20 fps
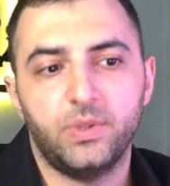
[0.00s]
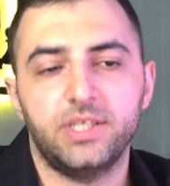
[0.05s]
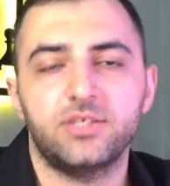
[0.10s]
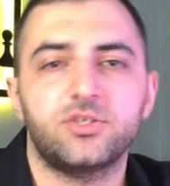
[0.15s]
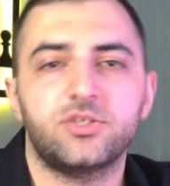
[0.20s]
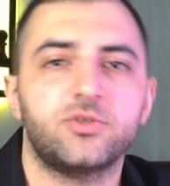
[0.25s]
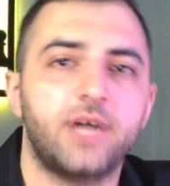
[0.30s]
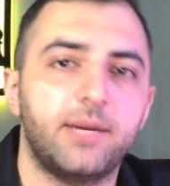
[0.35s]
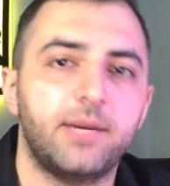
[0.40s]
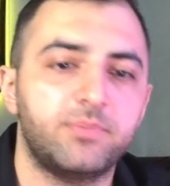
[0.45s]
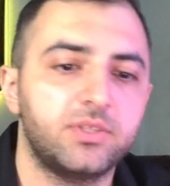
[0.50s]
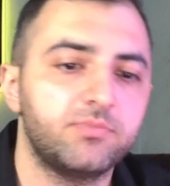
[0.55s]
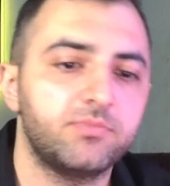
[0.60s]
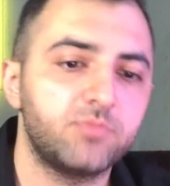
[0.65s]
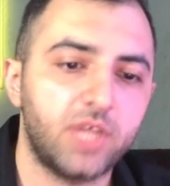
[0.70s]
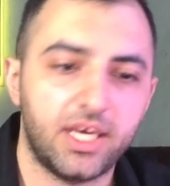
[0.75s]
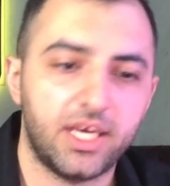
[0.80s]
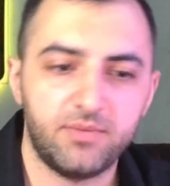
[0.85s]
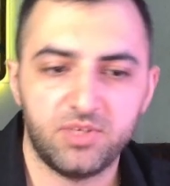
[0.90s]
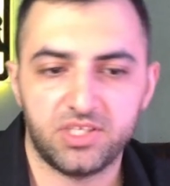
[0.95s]
is trapped.
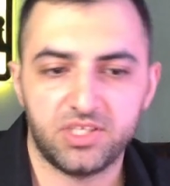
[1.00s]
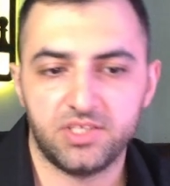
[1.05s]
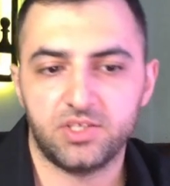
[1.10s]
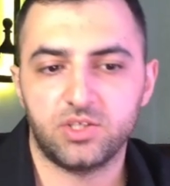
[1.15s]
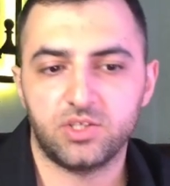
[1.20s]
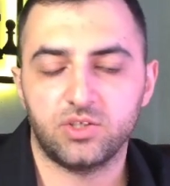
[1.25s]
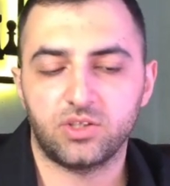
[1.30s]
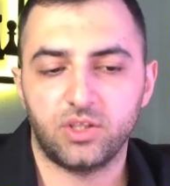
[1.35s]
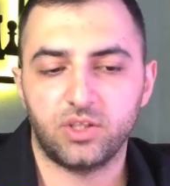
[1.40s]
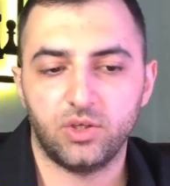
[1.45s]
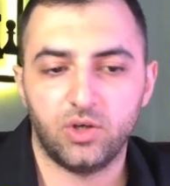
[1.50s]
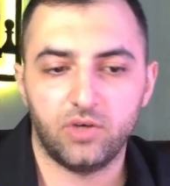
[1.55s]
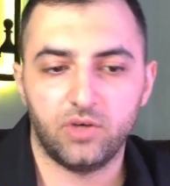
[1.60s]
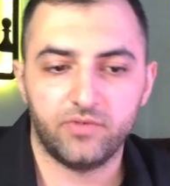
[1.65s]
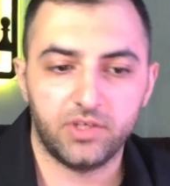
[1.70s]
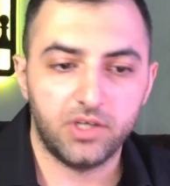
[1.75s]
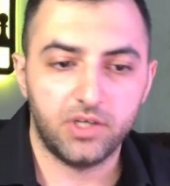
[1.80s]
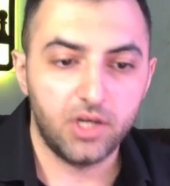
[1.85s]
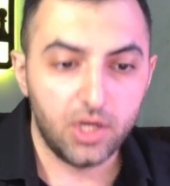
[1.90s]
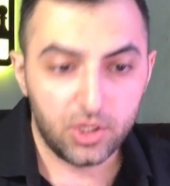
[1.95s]
Game is instantly
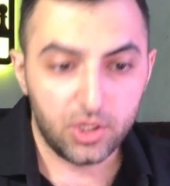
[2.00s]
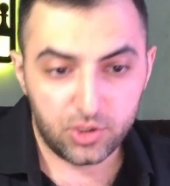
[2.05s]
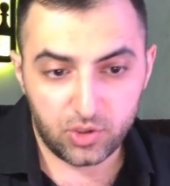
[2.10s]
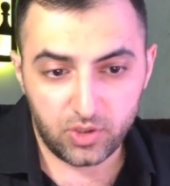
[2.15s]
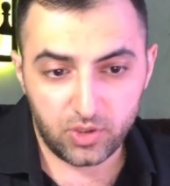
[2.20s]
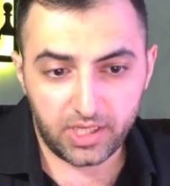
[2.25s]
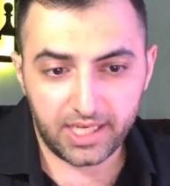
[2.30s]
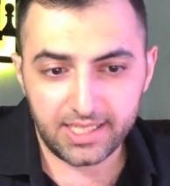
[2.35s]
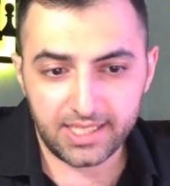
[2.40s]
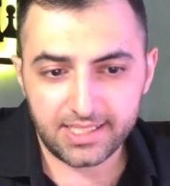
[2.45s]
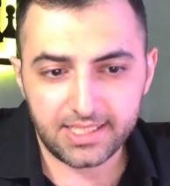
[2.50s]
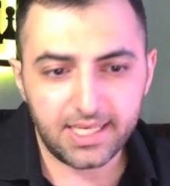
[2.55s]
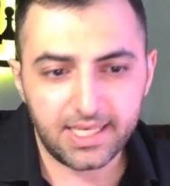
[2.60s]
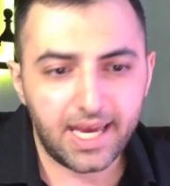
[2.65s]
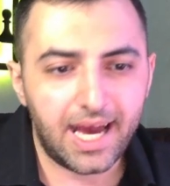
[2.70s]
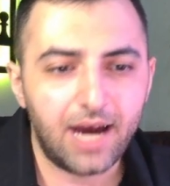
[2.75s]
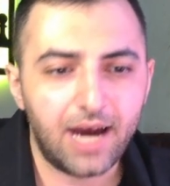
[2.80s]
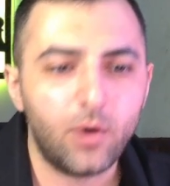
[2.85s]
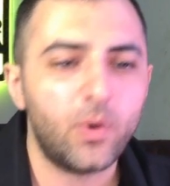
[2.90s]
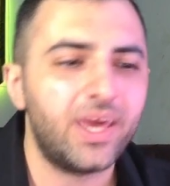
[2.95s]
over. So you can see
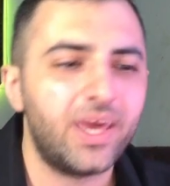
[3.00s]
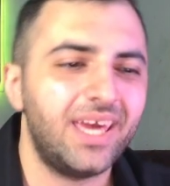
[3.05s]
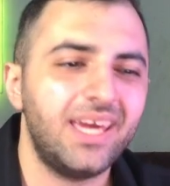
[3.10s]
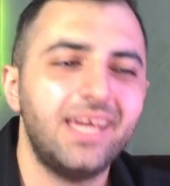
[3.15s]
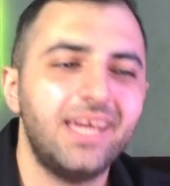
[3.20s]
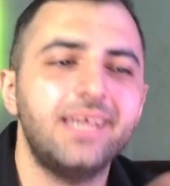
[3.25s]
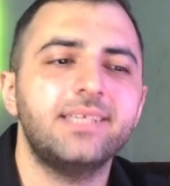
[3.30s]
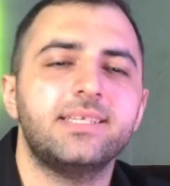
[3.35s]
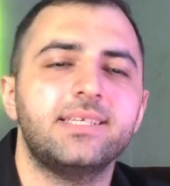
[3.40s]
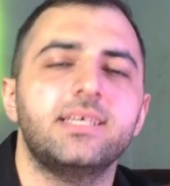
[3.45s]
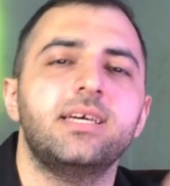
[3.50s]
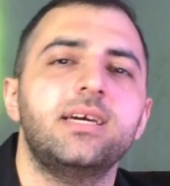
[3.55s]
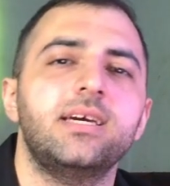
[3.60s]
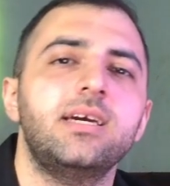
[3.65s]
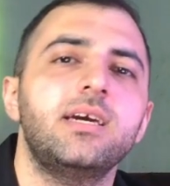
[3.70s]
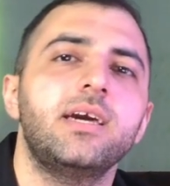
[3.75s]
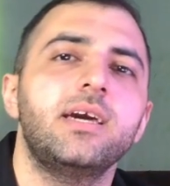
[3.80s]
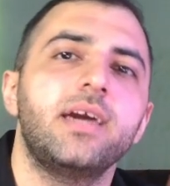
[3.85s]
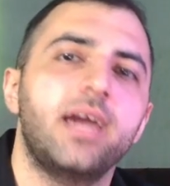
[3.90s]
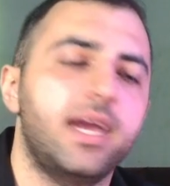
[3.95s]
how
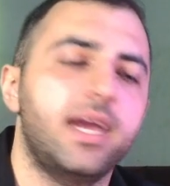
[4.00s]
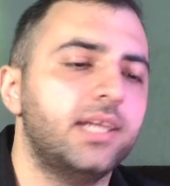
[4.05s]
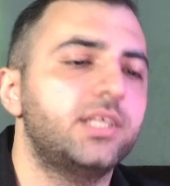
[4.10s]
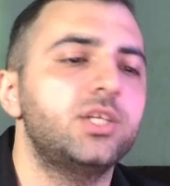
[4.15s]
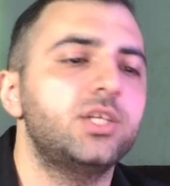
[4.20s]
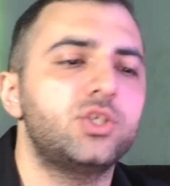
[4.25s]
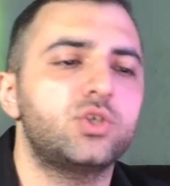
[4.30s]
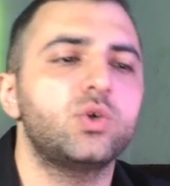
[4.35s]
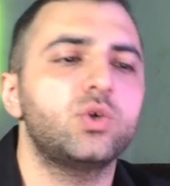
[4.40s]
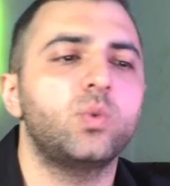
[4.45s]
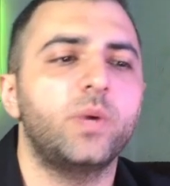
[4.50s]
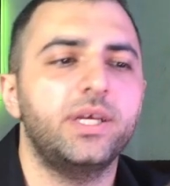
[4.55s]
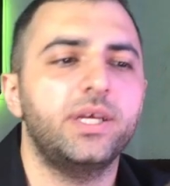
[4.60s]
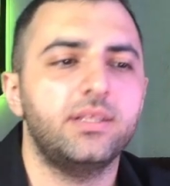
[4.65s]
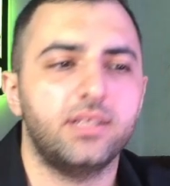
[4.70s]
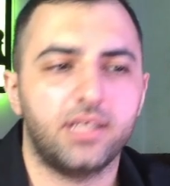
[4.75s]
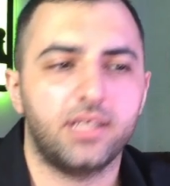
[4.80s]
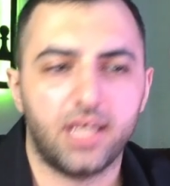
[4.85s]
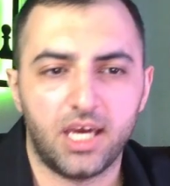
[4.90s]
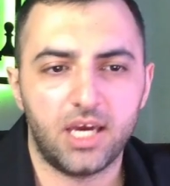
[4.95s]
easy it is to win
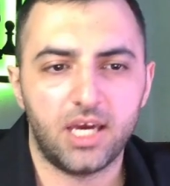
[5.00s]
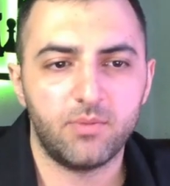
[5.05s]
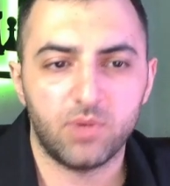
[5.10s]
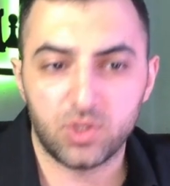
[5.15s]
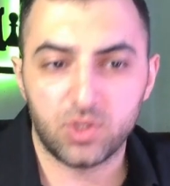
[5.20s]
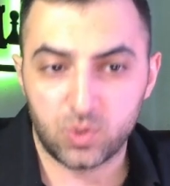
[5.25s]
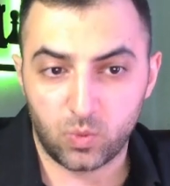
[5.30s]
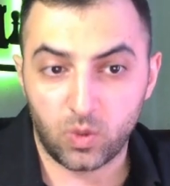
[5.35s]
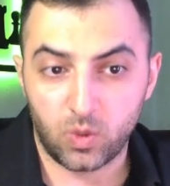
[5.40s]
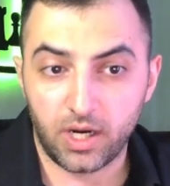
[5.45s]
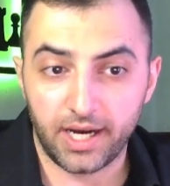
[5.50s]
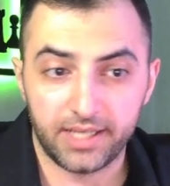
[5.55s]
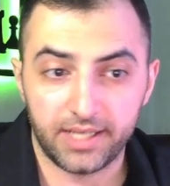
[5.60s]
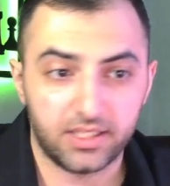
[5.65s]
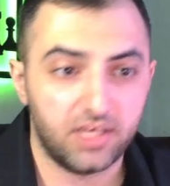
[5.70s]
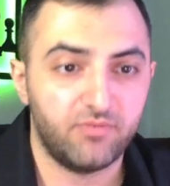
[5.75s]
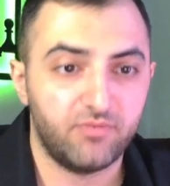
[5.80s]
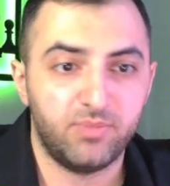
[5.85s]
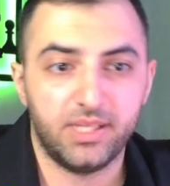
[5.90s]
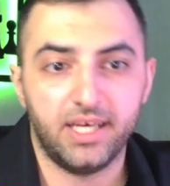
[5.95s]
the game as white
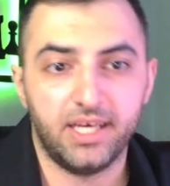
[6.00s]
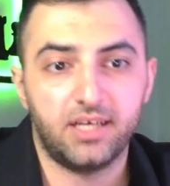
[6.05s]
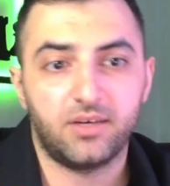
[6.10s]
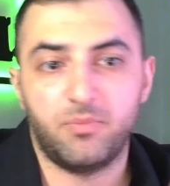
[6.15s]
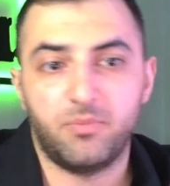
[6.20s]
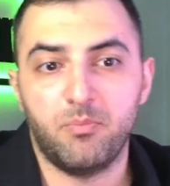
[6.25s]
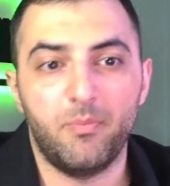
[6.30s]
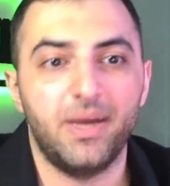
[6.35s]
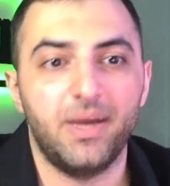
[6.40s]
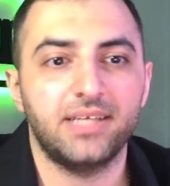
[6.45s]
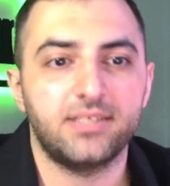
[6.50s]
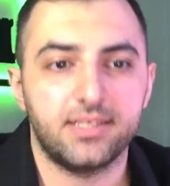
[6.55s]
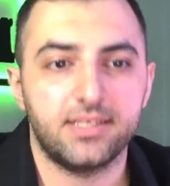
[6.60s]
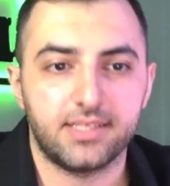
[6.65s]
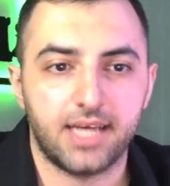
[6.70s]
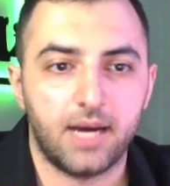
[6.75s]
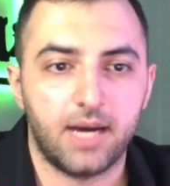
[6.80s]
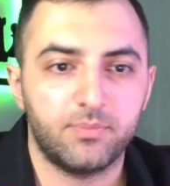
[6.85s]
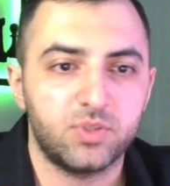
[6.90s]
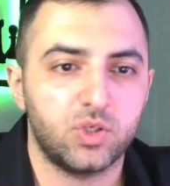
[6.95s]
if Black messes
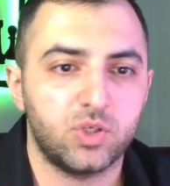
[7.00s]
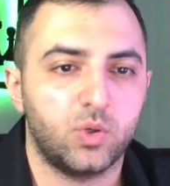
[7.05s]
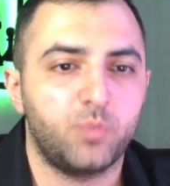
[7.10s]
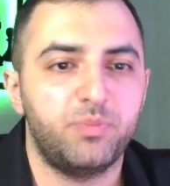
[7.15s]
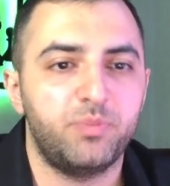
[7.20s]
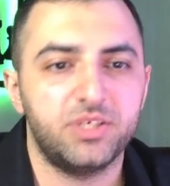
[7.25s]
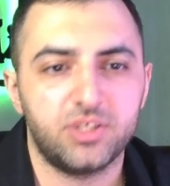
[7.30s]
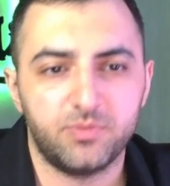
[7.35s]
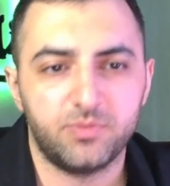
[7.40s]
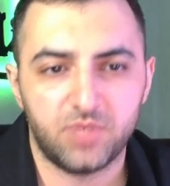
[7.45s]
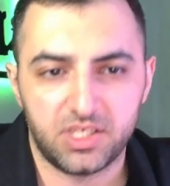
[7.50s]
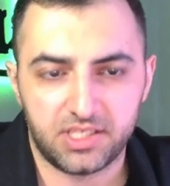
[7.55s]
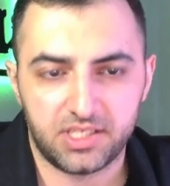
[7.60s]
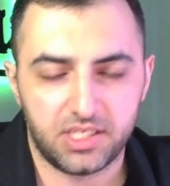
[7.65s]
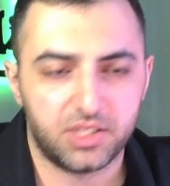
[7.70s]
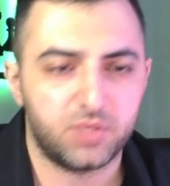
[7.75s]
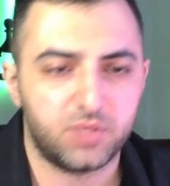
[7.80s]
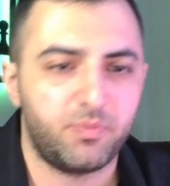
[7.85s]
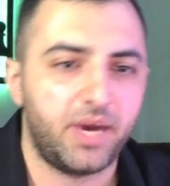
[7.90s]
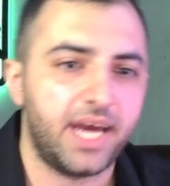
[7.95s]
up. So bishop
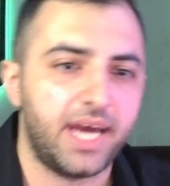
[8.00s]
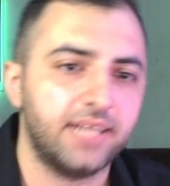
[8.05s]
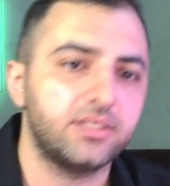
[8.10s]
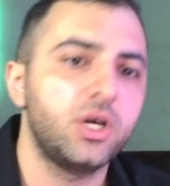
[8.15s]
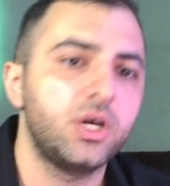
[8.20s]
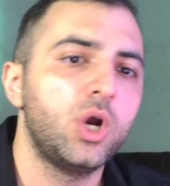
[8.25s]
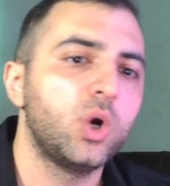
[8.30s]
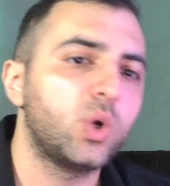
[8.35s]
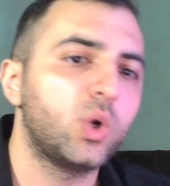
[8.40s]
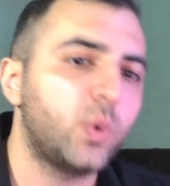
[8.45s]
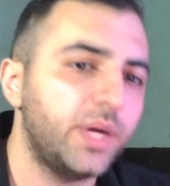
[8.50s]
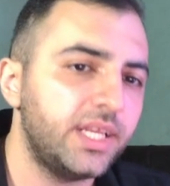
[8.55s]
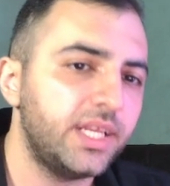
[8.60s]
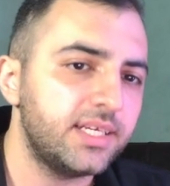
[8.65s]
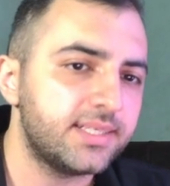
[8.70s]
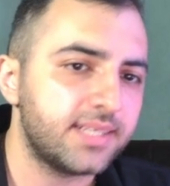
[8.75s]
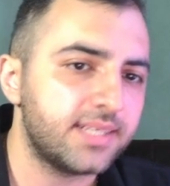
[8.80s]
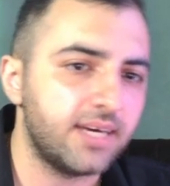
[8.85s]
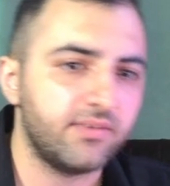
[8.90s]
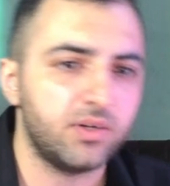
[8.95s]
d6 bad, queen
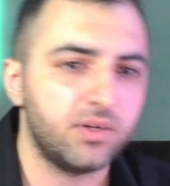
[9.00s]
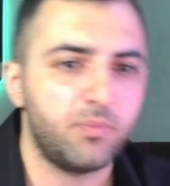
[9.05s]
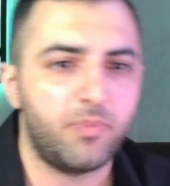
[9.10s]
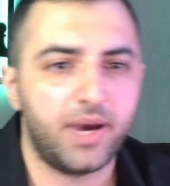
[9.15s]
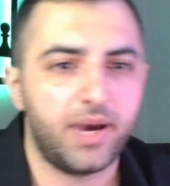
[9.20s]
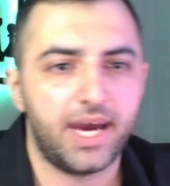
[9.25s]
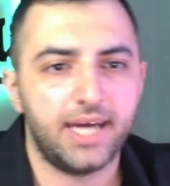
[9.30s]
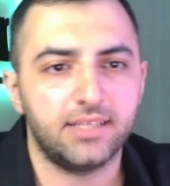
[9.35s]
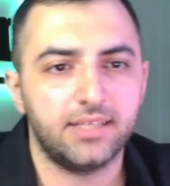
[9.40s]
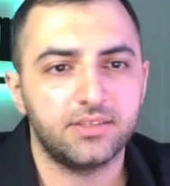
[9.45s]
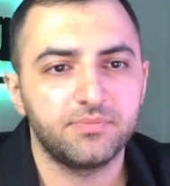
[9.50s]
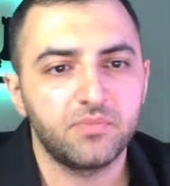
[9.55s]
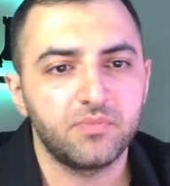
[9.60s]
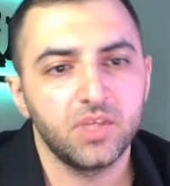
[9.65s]
e7 bad.